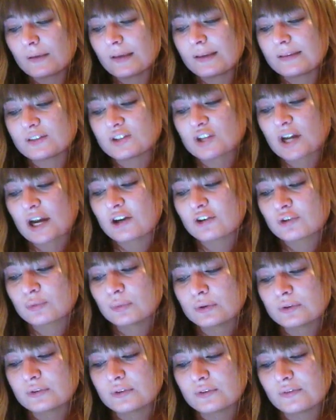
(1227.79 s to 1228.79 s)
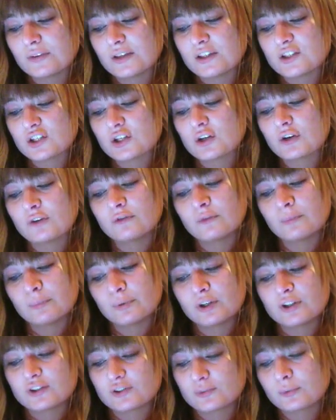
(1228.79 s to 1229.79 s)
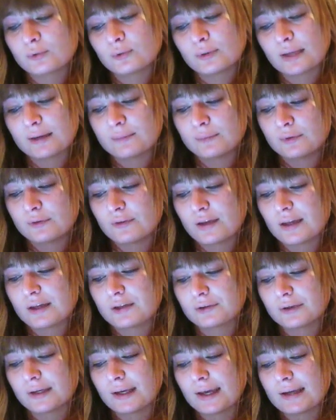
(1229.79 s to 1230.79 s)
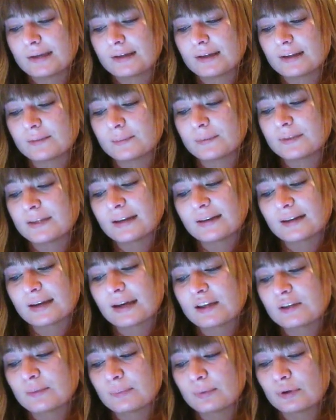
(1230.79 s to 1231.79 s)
is a charitable division of the British Small Animal Veterinary and has been dedicated to